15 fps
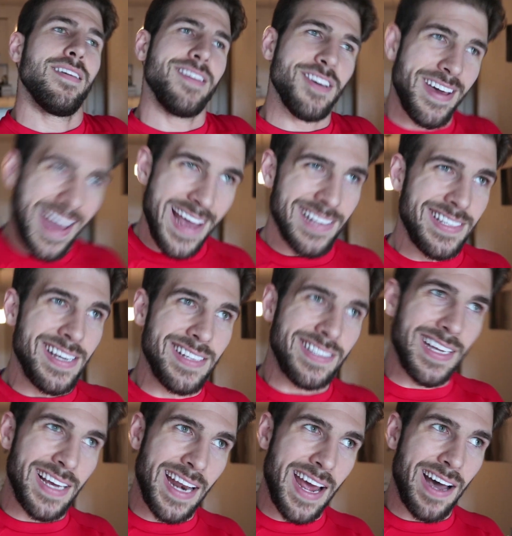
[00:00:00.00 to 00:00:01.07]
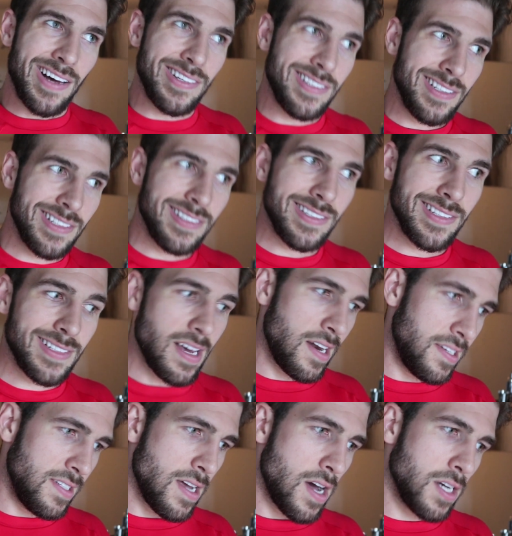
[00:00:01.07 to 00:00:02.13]
you can see it sticking out. Kind
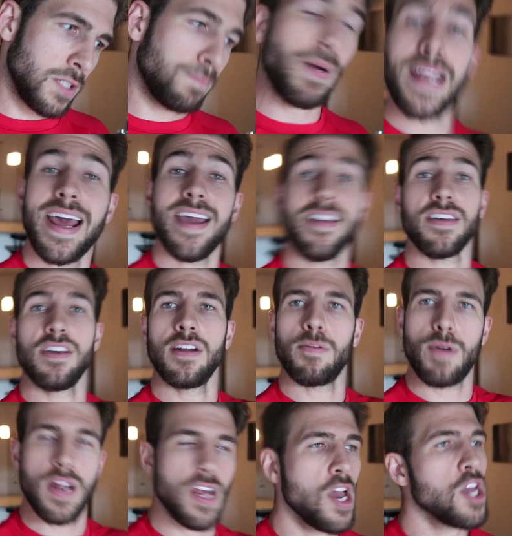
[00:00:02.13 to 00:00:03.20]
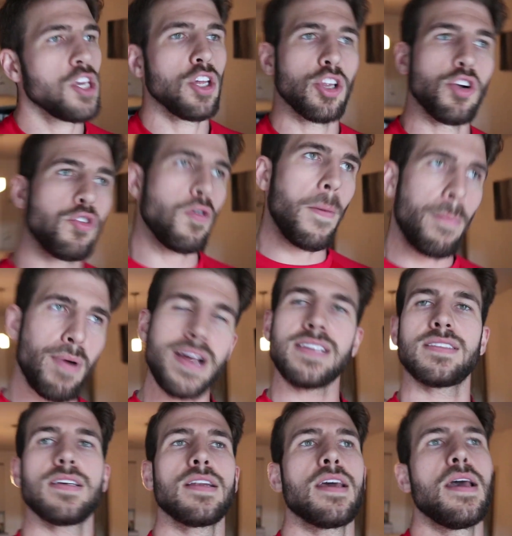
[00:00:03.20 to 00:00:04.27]
of sucks. But hey, you know what? You learn to
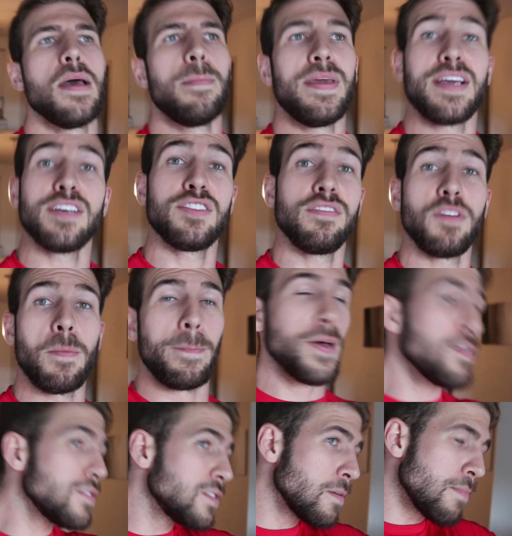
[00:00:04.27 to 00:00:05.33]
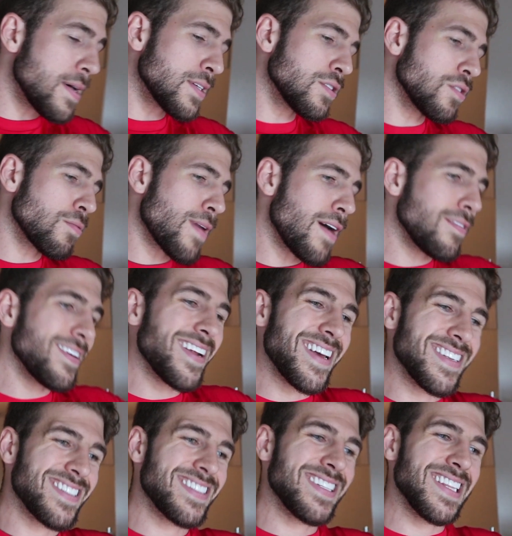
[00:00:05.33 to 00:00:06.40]
embrace it because if you build some muscle around it,
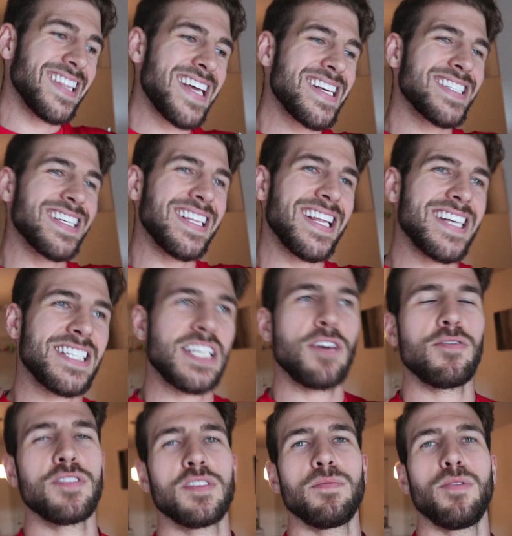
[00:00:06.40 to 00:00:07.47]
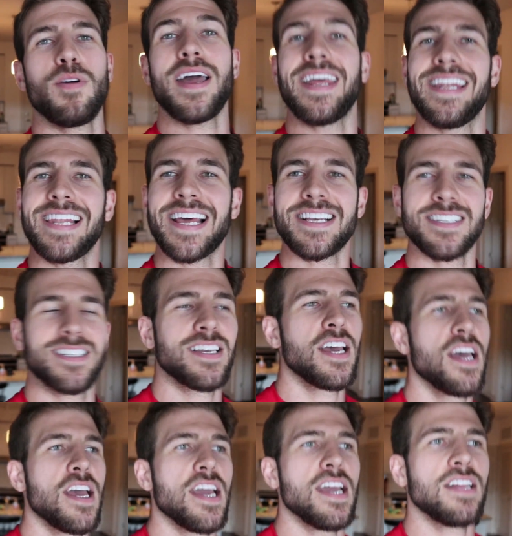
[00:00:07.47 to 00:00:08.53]
it's less and less noticeable unless
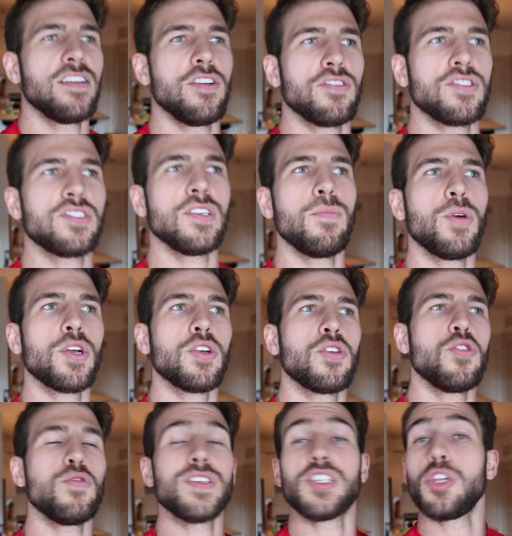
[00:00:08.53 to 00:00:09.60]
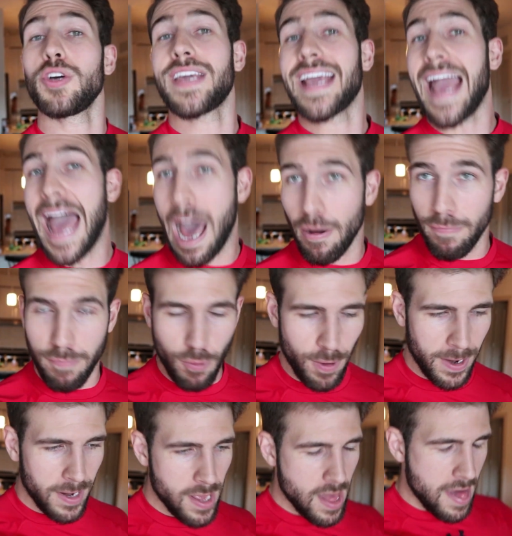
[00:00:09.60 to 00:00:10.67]
you're someone who is looking out for it.